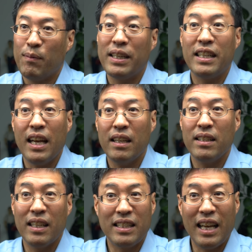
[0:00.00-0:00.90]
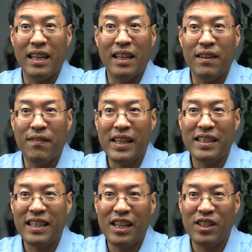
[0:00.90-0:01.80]
But again, an
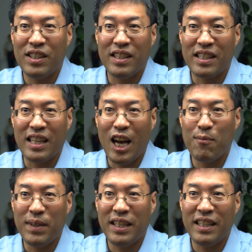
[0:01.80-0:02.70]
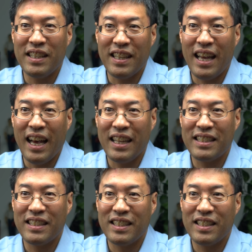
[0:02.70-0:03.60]
investigation does not mean
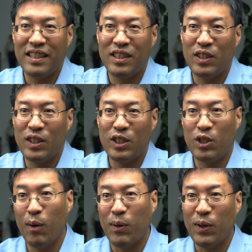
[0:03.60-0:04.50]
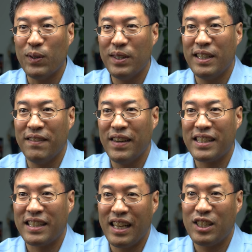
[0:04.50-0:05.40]
that you're in trouble. An
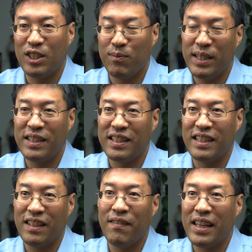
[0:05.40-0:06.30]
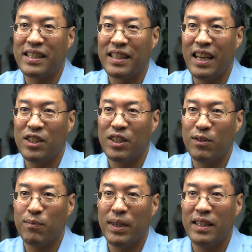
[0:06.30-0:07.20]
investigation means it's an
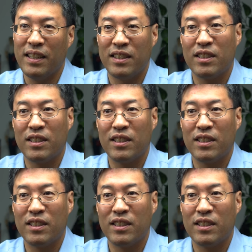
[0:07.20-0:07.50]
investigation, but